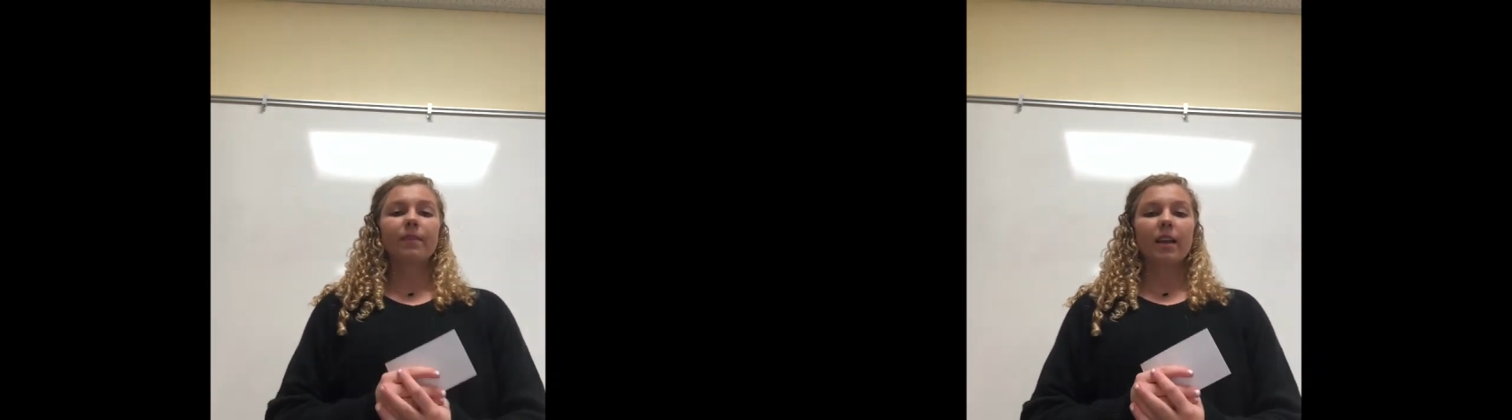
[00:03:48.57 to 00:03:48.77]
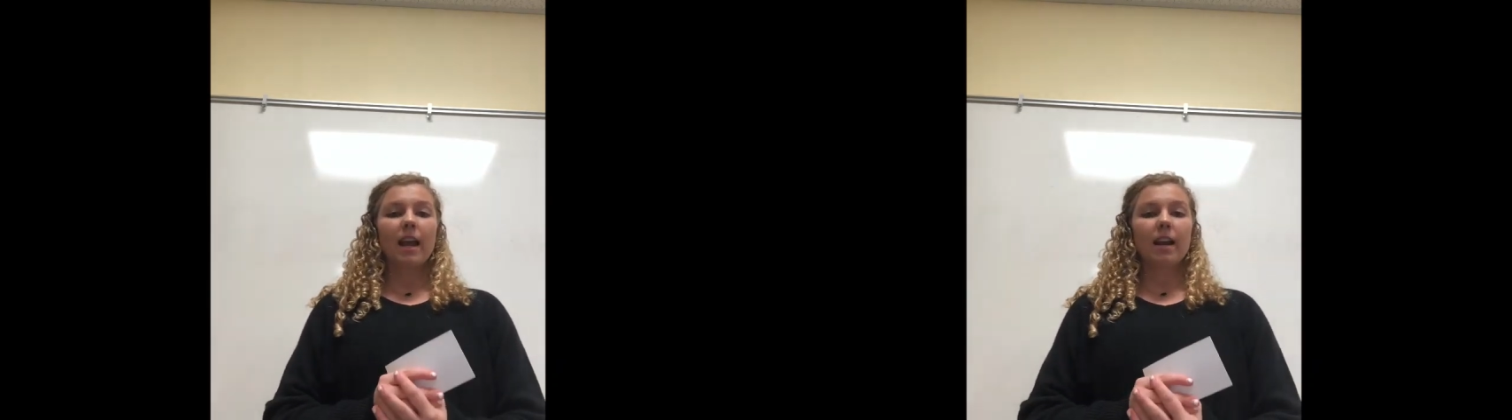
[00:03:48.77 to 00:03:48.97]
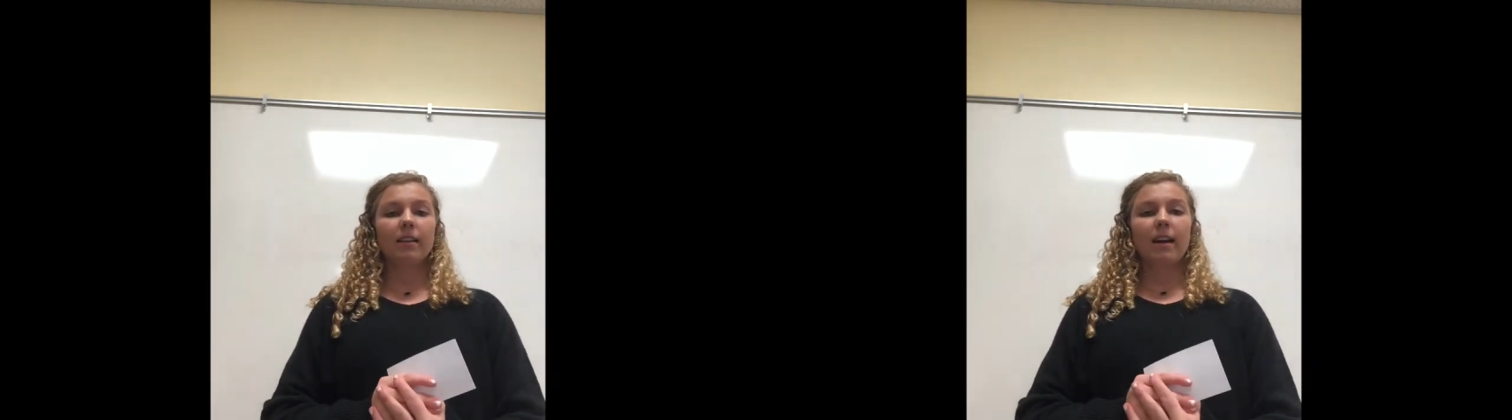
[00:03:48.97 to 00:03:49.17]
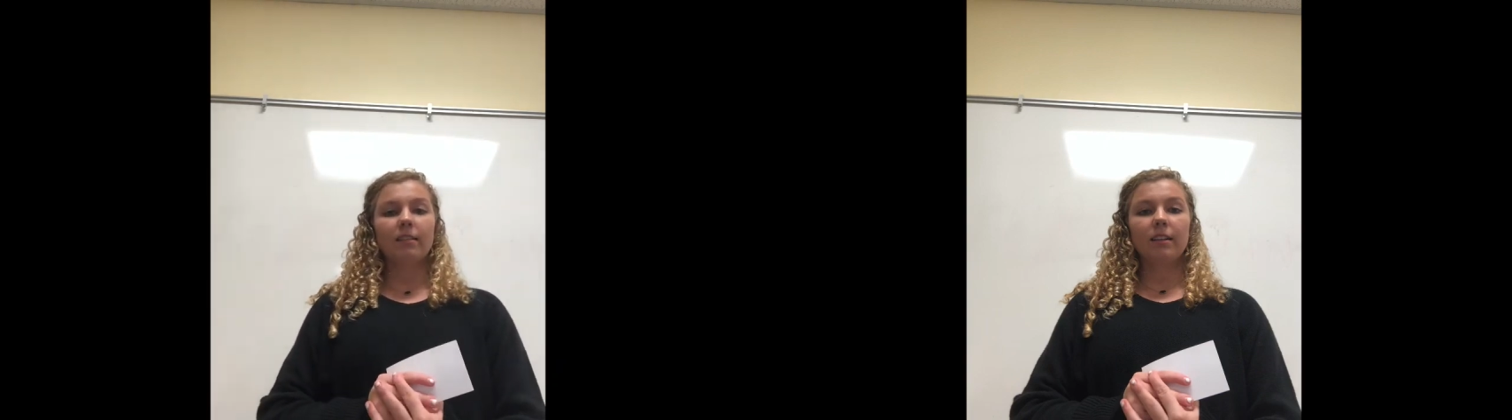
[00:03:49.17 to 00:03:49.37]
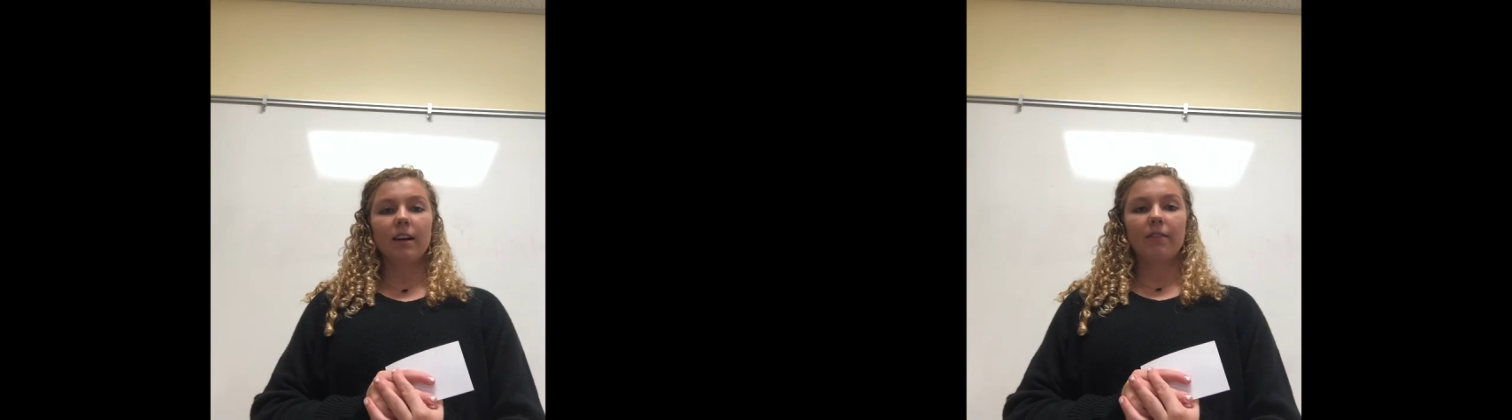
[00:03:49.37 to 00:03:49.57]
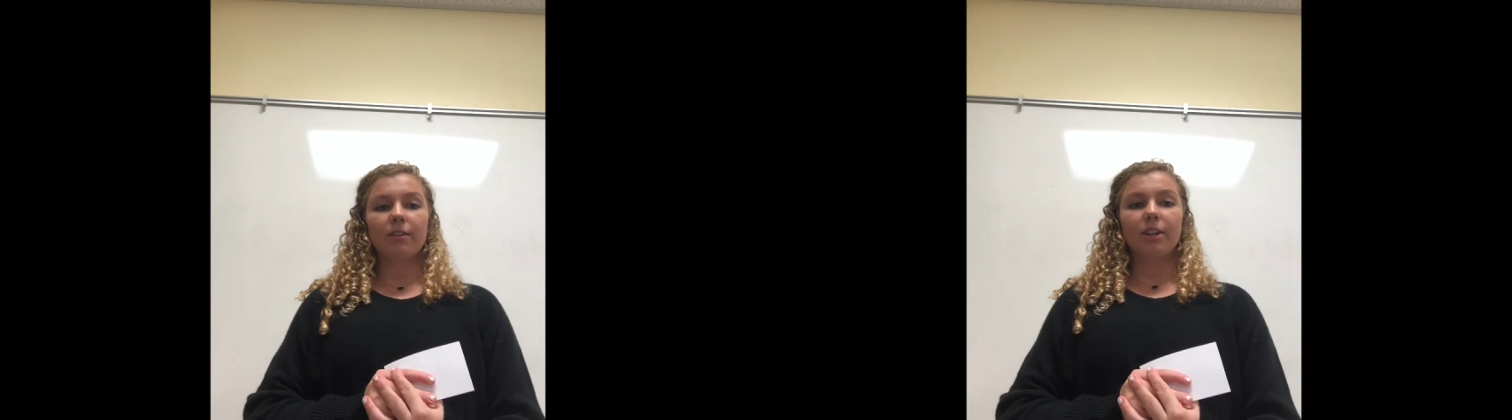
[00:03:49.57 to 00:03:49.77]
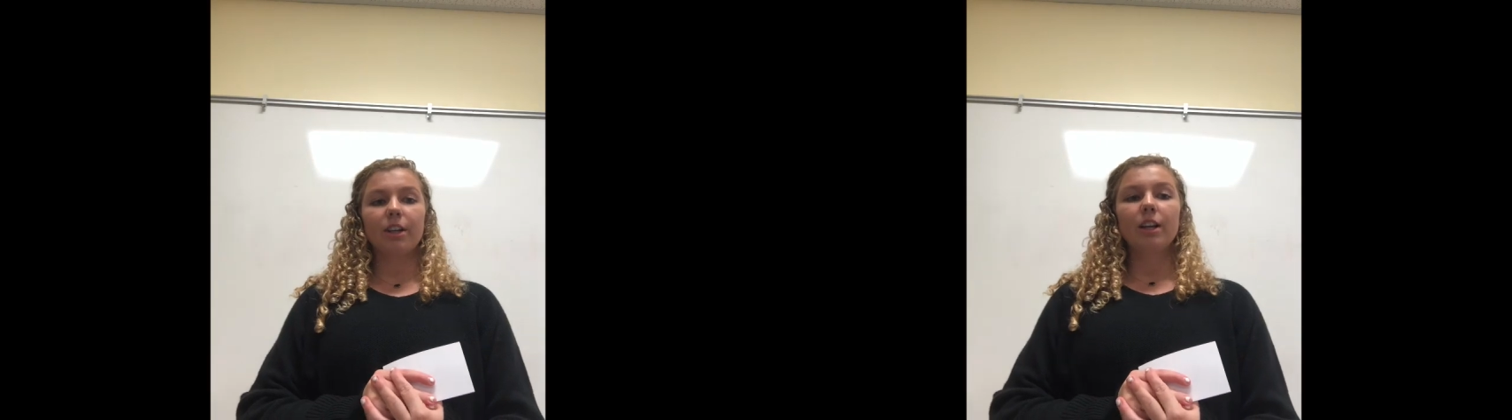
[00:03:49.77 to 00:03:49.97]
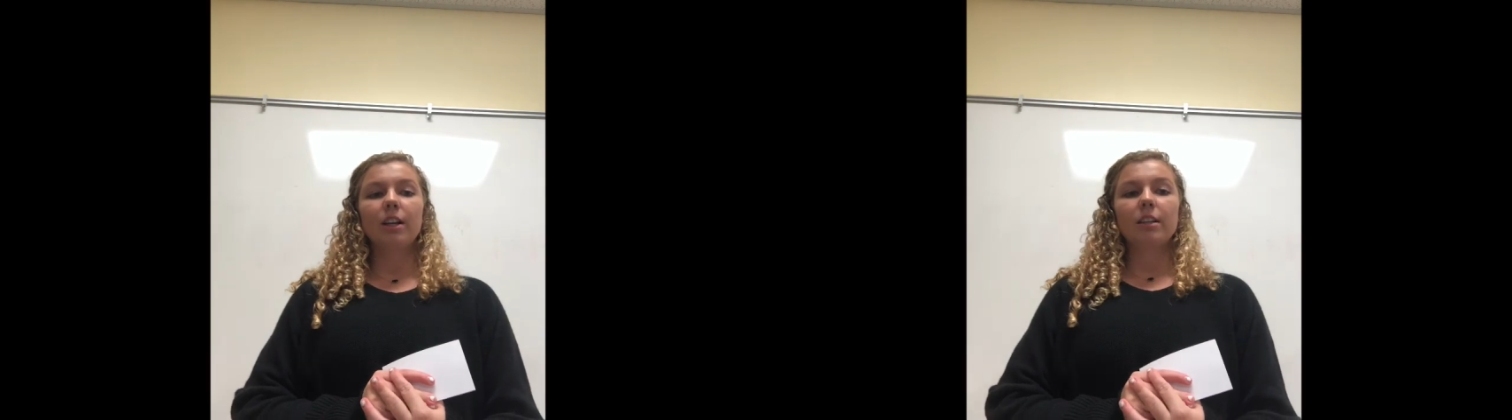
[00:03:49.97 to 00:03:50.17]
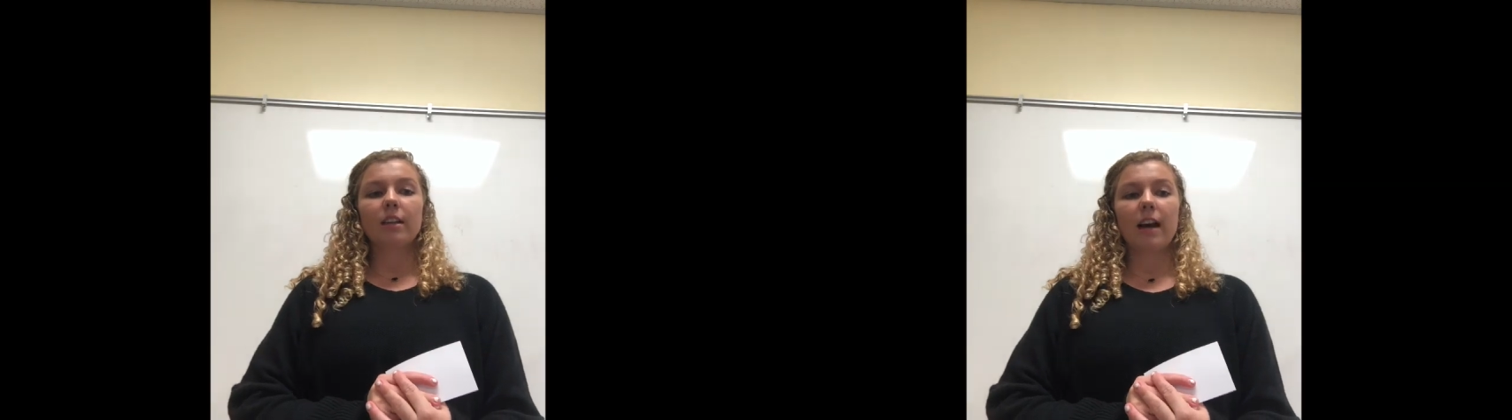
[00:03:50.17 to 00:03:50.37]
it allowed the governor to